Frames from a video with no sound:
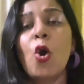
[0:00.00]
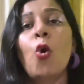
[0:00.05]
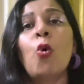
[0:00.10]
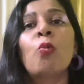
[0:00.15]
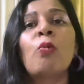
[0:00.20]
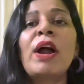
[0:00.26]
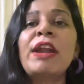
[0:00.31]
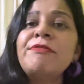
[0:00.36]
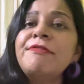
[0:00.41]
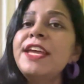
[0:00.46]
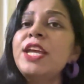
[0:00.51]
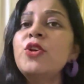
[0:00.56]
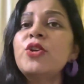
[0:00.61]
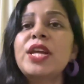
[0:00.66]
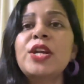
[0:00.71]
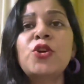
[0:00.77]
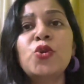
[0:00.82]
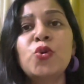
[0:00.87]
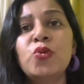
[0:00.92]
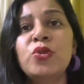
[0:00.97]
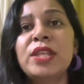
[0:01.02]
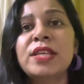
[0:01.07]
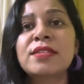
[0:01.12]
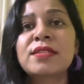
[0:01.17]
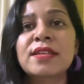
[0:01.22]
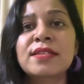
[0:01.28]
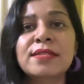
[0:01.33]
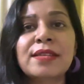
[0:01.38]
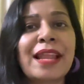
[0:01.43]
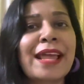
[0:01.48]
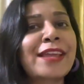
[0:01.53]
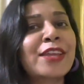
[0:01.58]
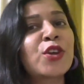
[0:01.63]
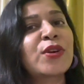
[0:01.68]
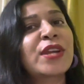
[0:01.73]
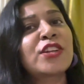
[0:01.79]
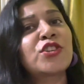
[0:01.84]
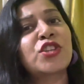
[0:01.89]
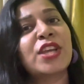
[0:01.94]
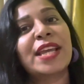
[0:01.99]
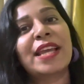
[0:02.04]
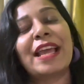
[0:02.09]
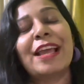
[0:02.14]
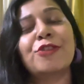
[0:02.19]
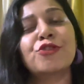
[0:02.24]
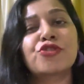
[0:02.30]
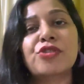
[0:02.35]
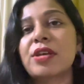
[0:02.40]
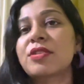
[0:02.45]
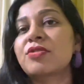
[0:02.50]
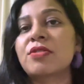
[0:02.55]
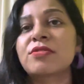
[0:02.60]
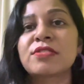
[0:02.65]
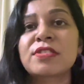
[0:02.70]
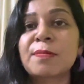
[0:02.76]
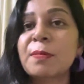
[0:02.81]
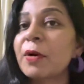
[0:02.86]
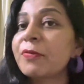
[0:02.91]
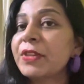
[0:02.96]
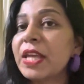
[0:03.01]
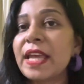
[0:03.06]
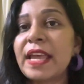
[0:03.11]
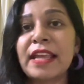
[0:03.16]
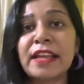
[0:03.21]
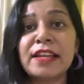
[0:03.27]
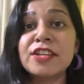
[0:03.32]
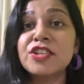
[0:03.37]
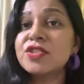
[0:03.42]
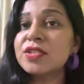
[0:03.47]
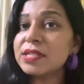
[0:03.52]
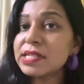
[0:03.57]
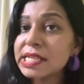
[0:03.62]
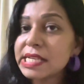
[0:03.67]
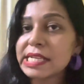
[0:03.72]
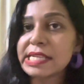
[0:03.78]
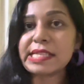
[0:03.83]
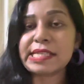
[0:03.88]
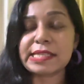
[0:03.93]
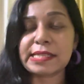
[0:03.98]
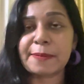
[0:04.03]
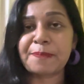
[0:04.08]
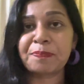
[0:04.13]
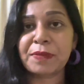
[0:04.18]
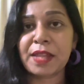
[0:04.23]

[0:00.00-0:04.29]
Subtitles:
One way you can do this is like you can take interest on some of the English series.